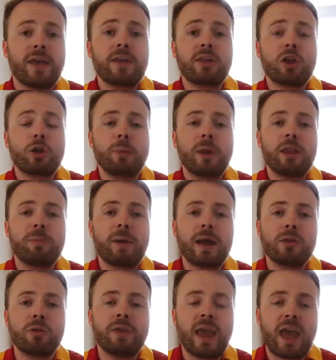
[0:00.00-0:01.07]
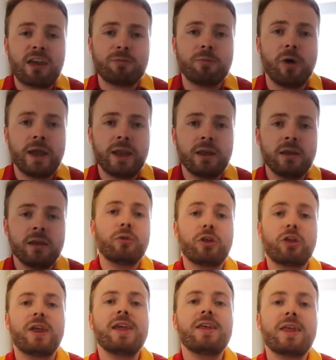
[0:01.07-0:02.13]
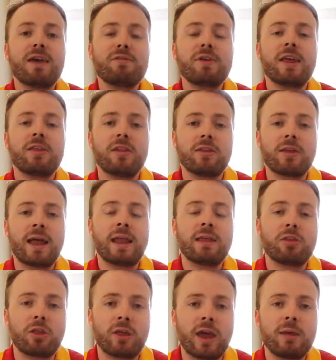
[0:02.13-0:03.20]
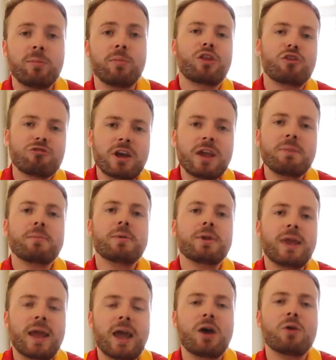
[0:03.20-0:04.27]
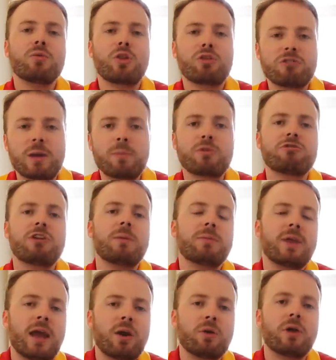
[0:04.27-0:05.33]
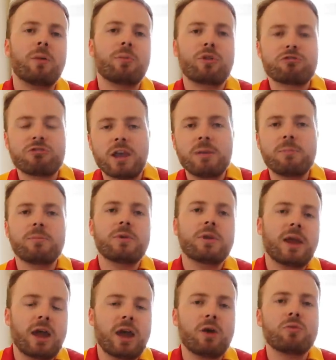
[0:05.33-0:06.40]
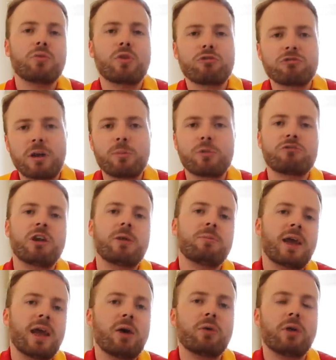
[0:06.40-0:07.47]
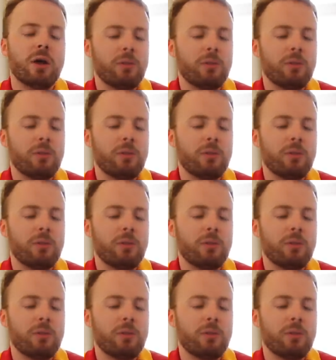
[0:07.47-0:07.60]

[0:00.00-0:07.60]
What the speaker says: That's how to play the pattern on the F minor. On the C7, it's exactly the same. Scrape, down, scrape, scrape, down, up. Scrape, down, scrape, scrape, down,